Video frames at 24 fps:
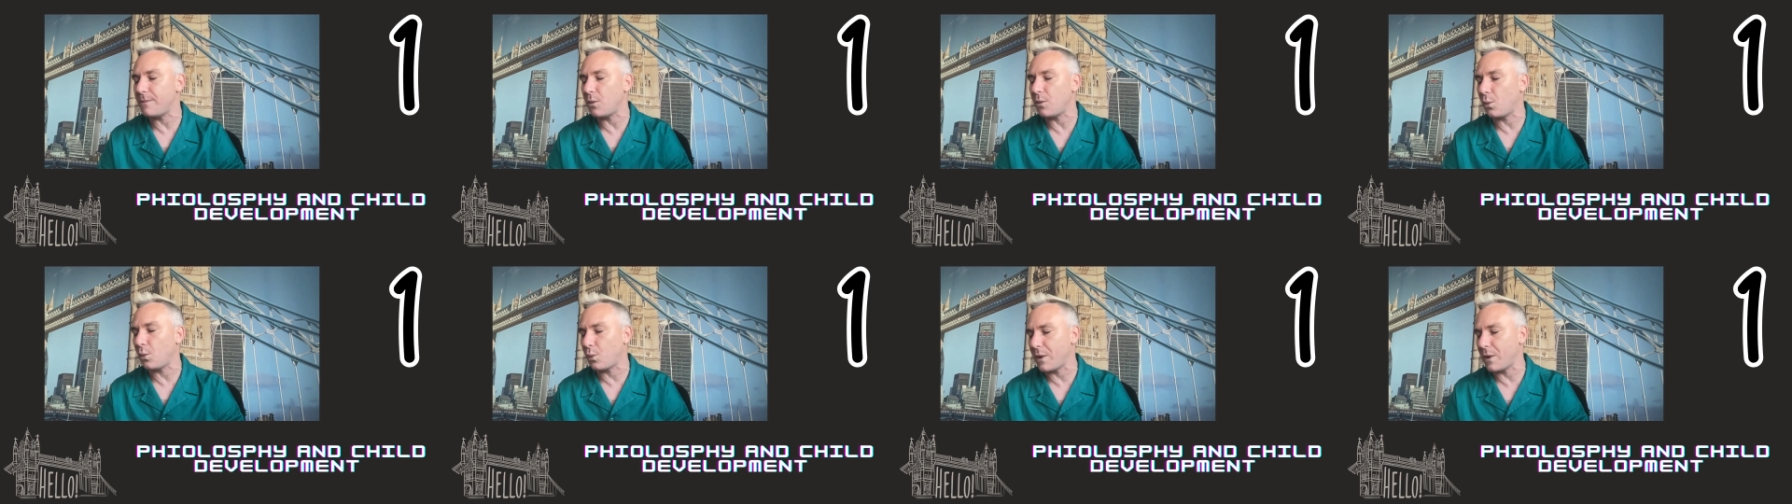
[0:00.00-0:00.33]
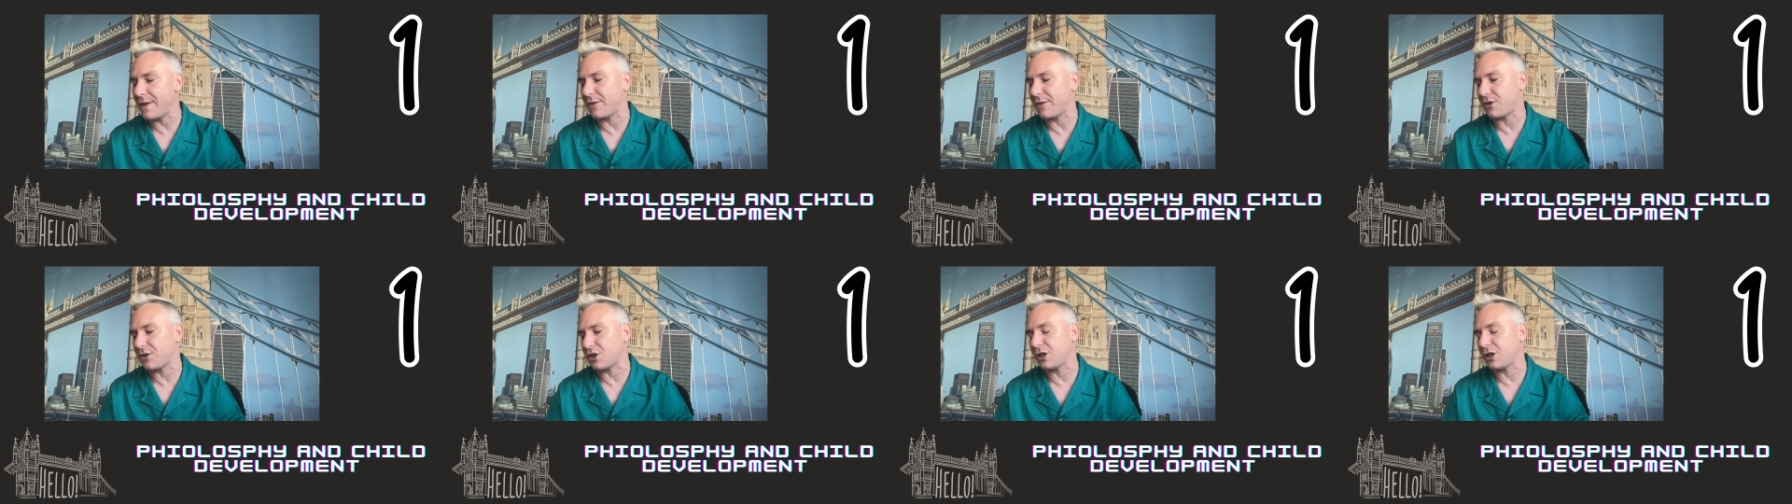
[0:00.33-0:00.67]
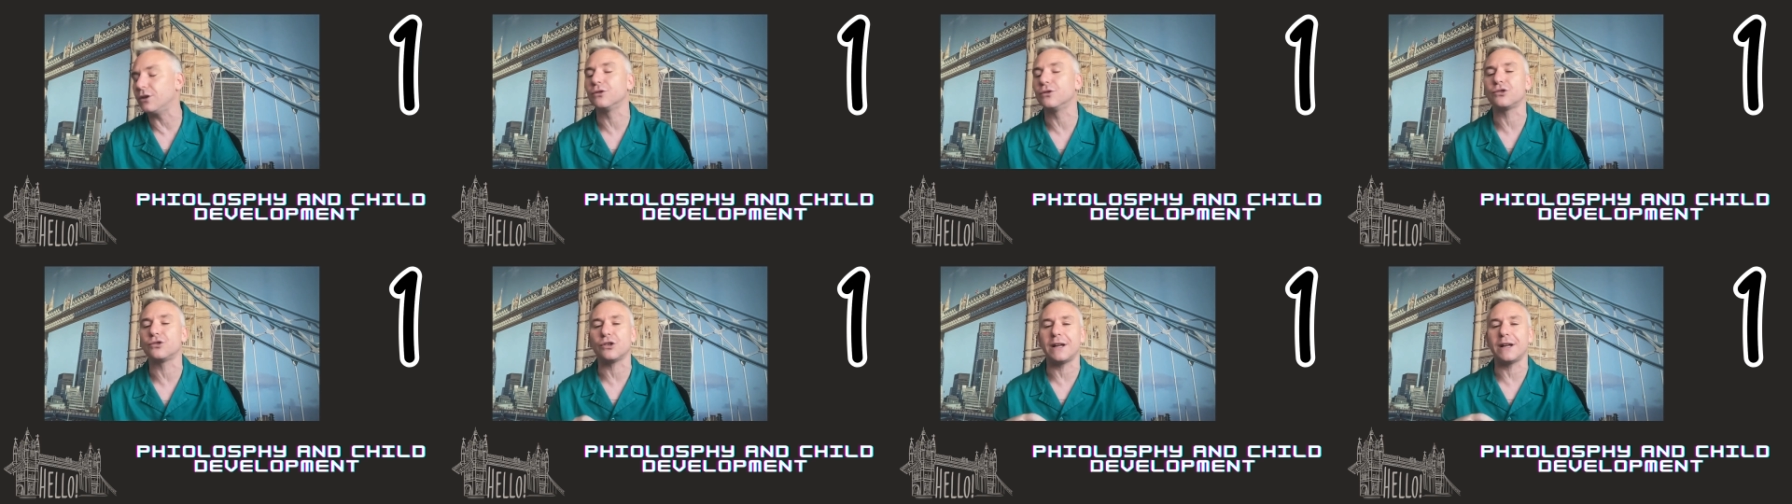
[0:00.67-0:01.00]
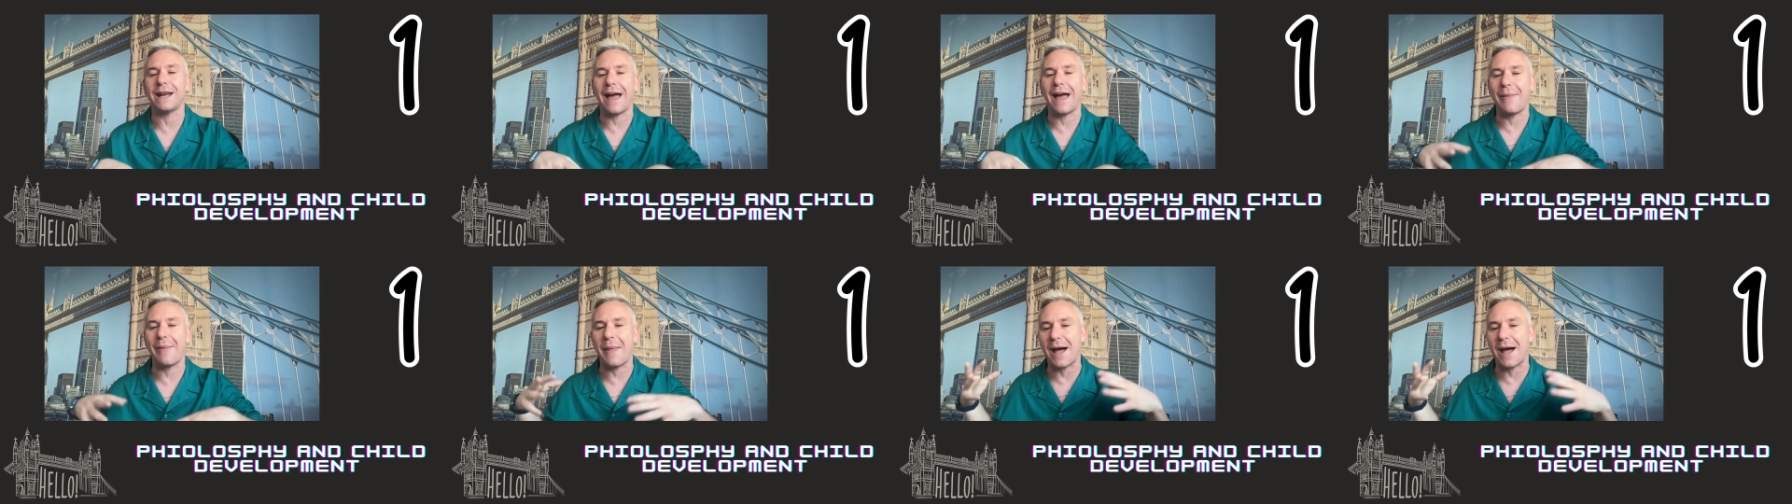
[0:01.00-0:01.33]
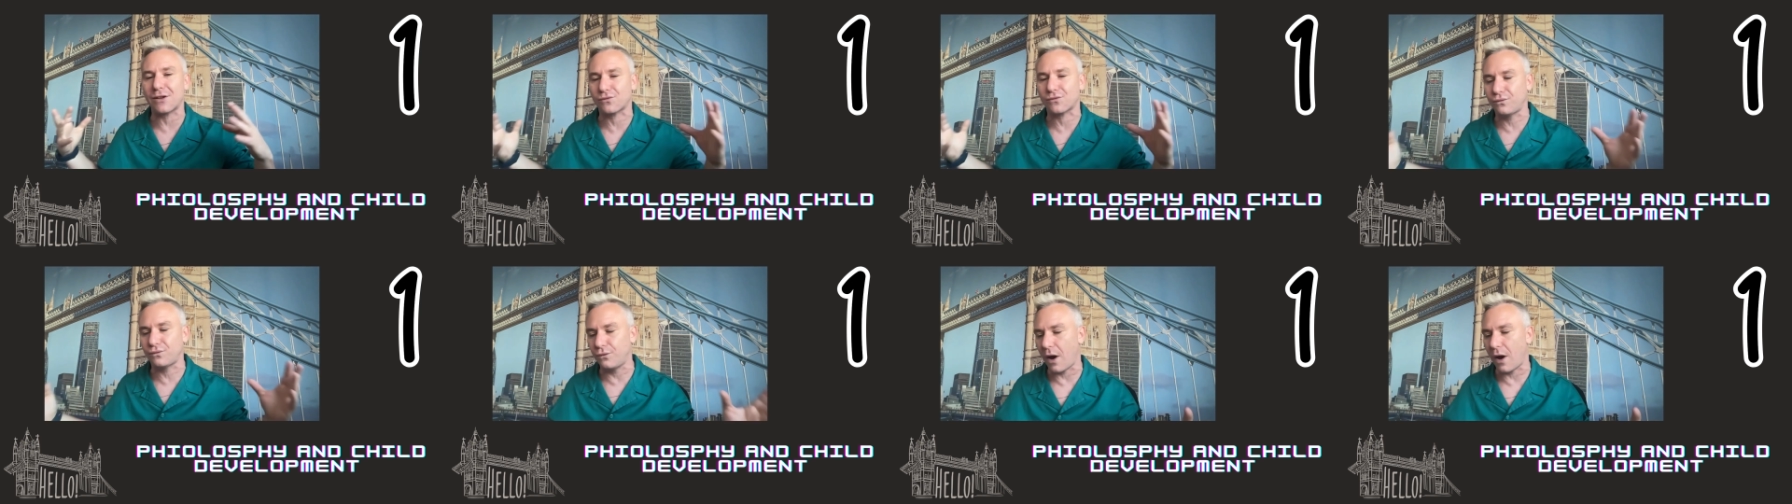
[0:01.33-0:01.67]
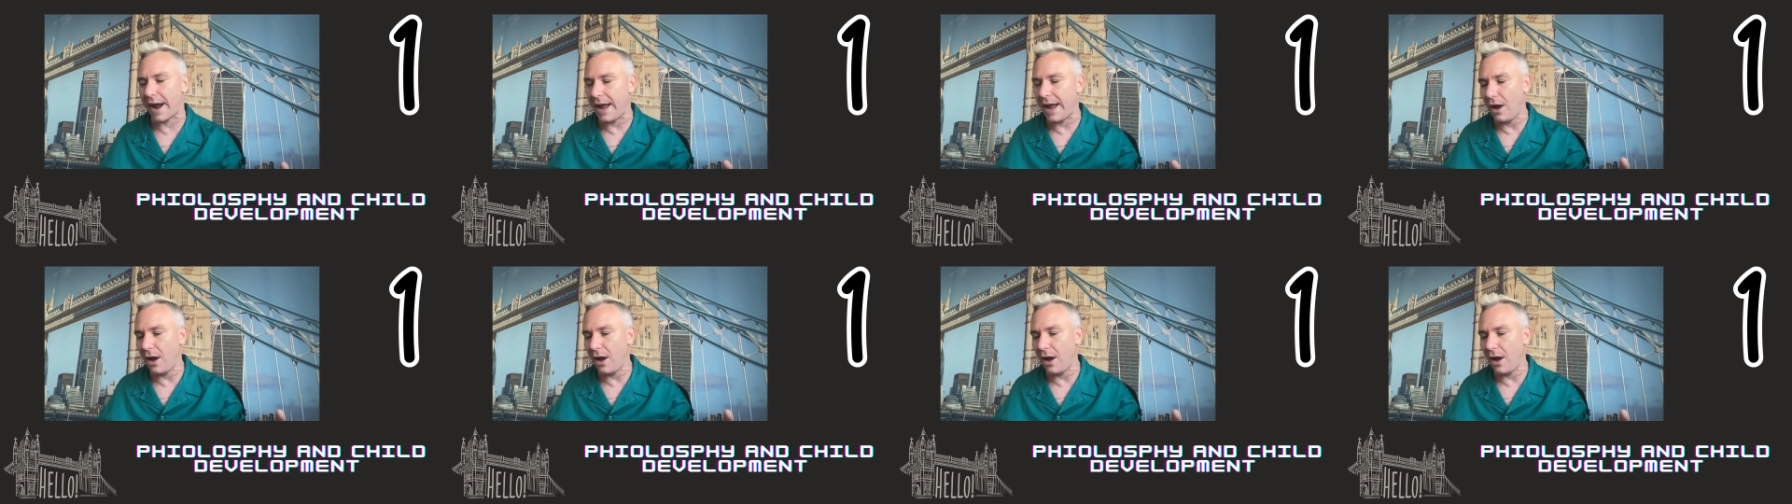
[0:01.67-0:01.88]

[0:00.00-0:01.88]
with children, and that's right